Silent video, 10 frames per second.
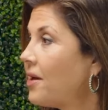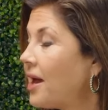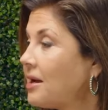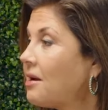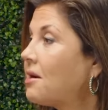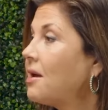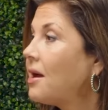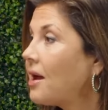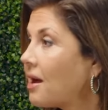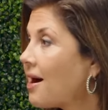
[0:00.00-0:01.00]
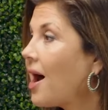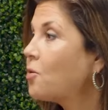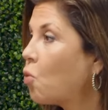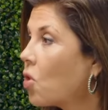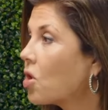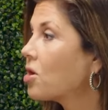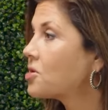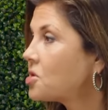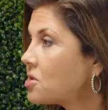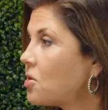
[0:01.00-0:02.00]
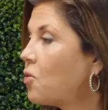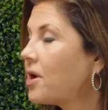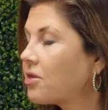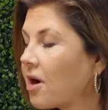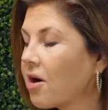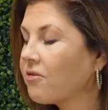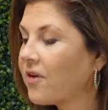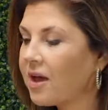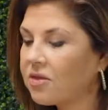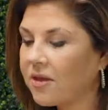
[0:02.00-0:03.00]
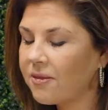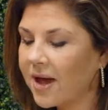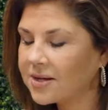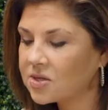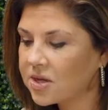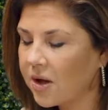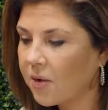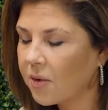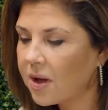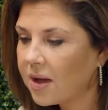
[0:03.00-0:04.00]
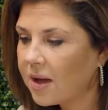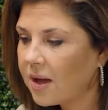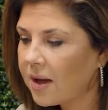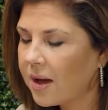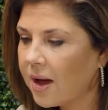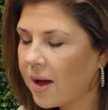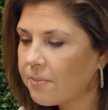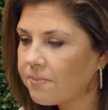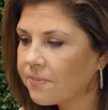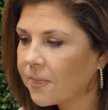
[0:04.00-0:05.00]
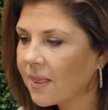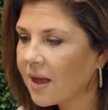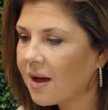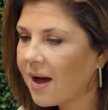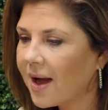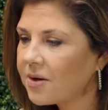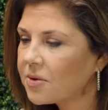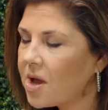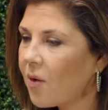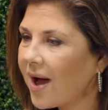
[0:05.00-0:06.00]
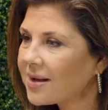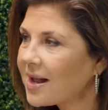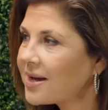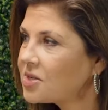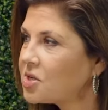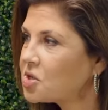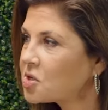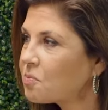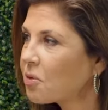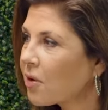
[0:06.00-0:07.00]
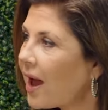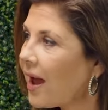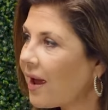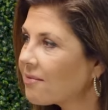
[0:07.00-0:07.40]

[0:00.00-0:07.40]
That's and so true. God works with our faith in that. So, yeah. Um, I don't know. I'd like to just pray.